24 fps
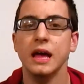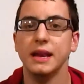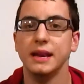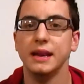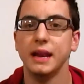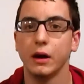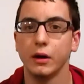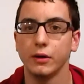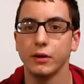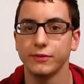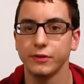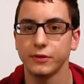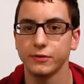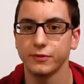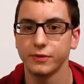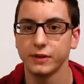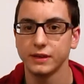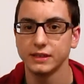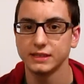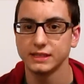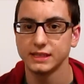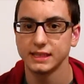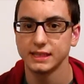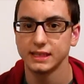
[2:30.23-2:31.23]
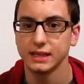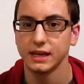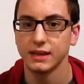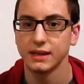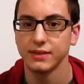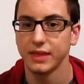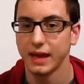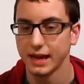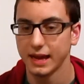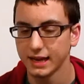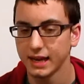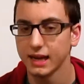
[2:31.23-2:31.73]
Now, if you're facing
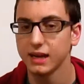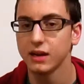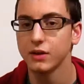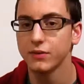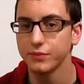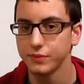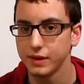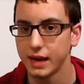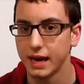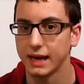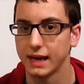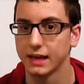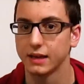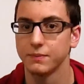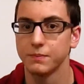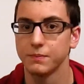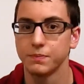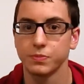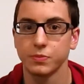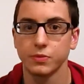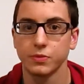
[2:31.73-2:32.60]
that kind of deck,